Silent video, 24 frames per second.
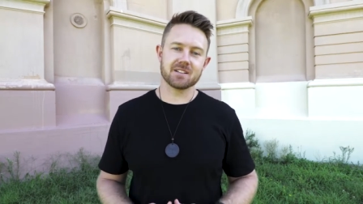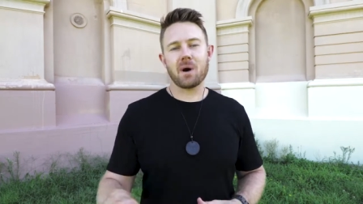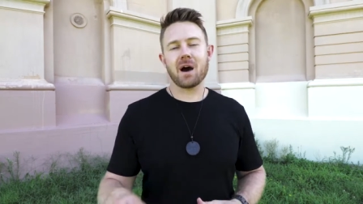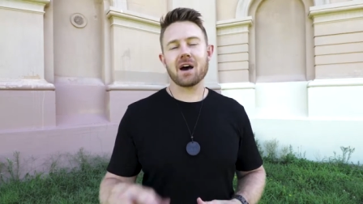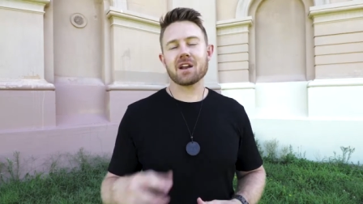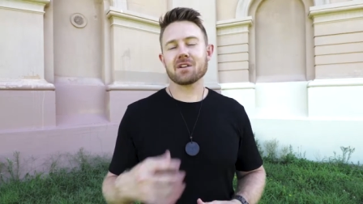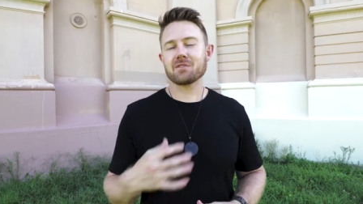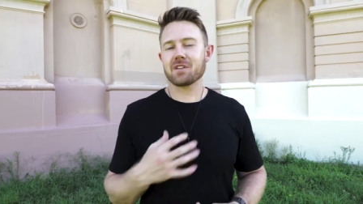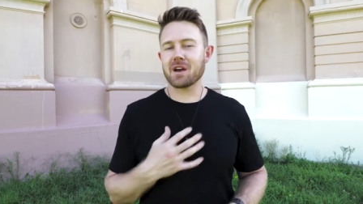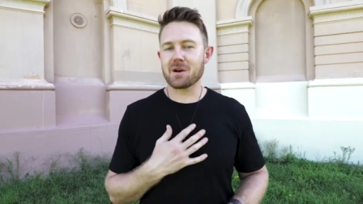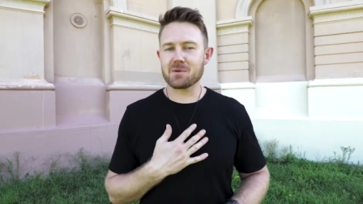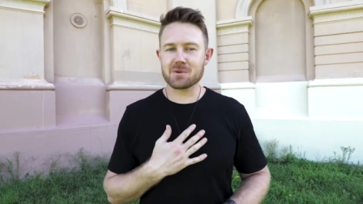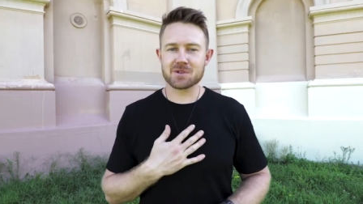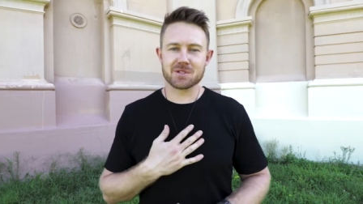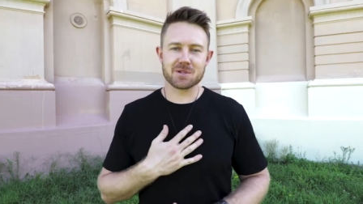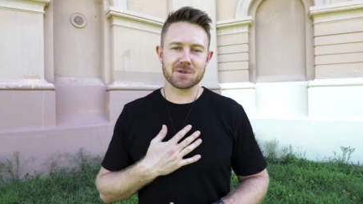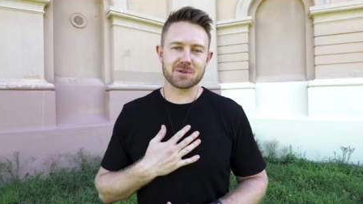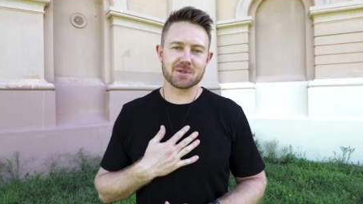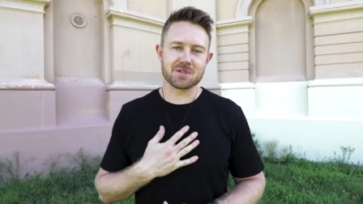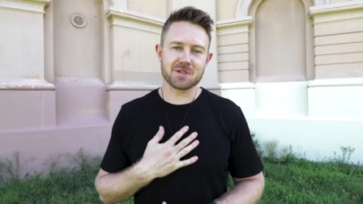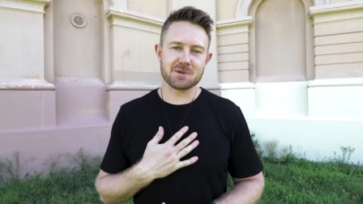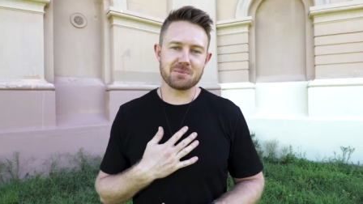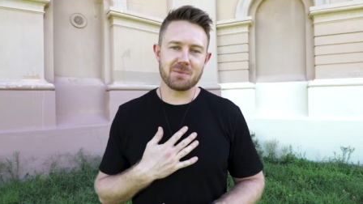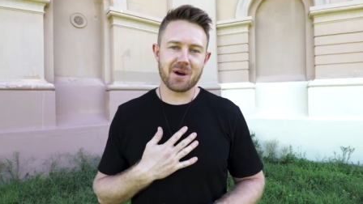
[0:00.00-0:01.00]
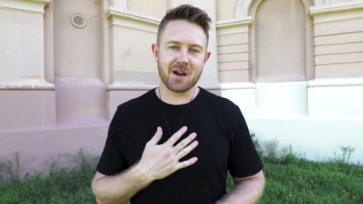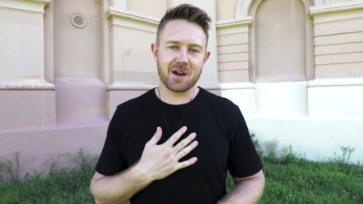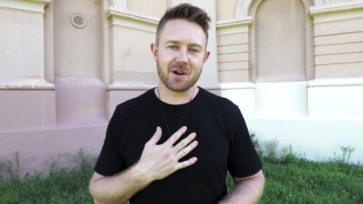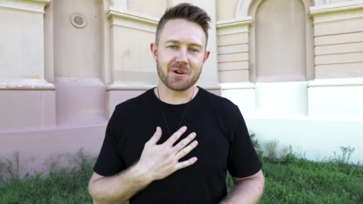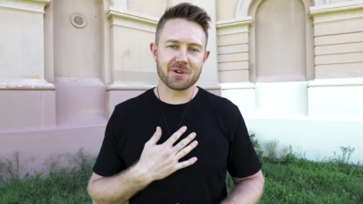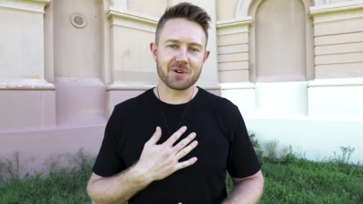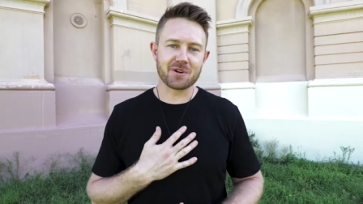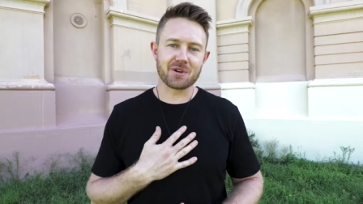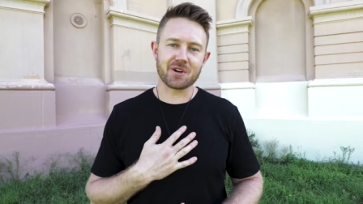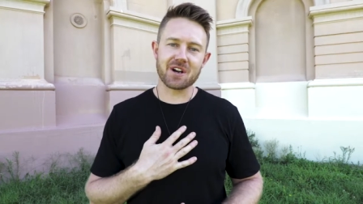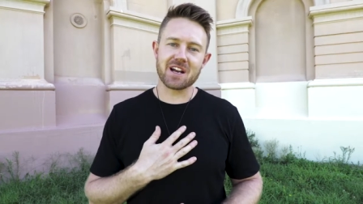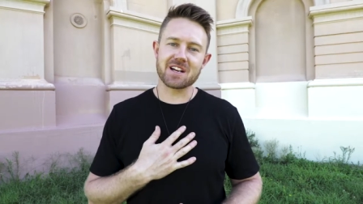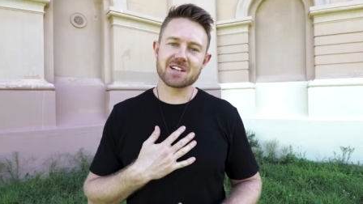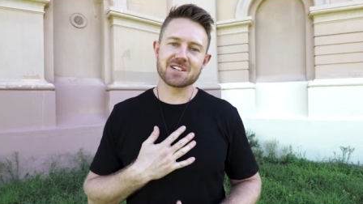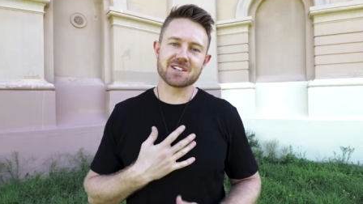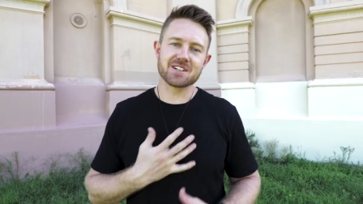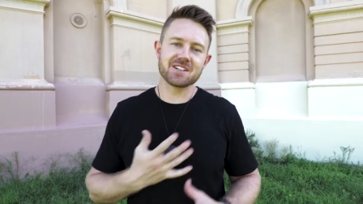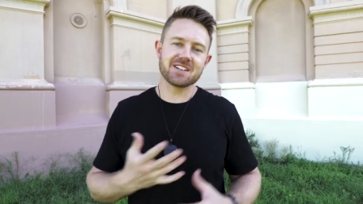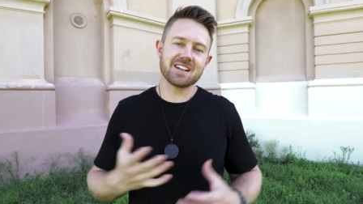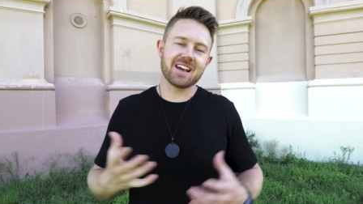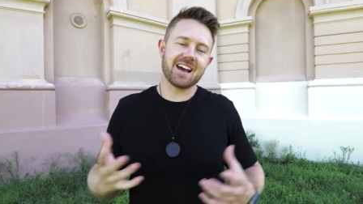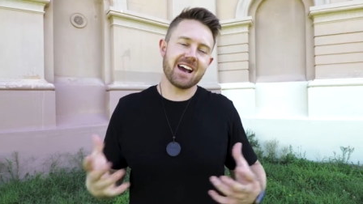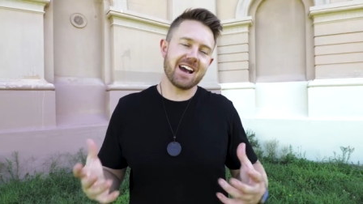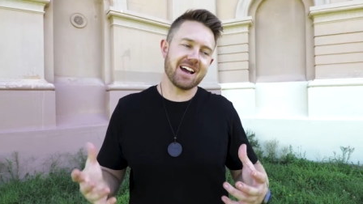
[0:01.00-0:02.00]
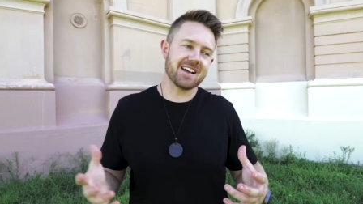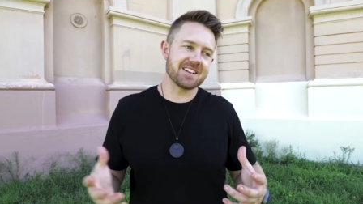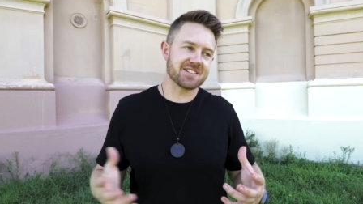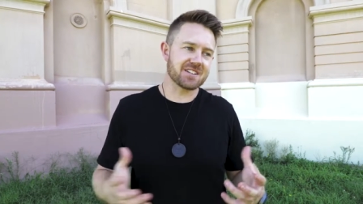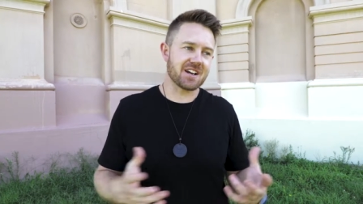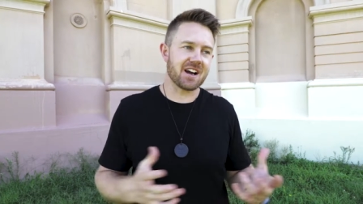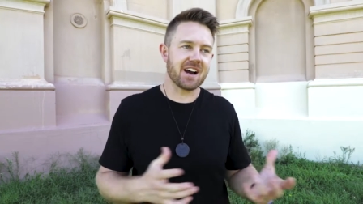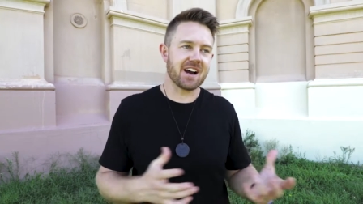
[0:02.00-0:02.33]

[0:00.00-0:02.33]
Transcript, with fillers: Part of that was also my own creation and